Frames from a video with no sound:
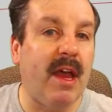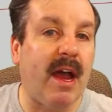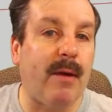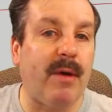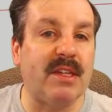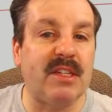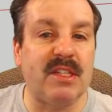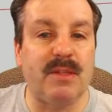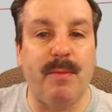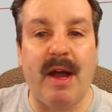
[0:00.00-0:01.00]
I want you to
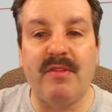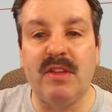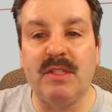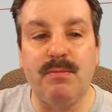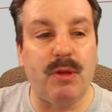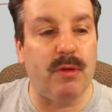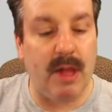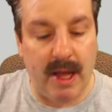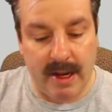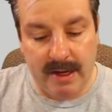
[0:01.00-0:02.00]
spot this blue
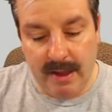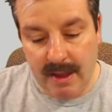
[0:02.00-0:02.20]
line.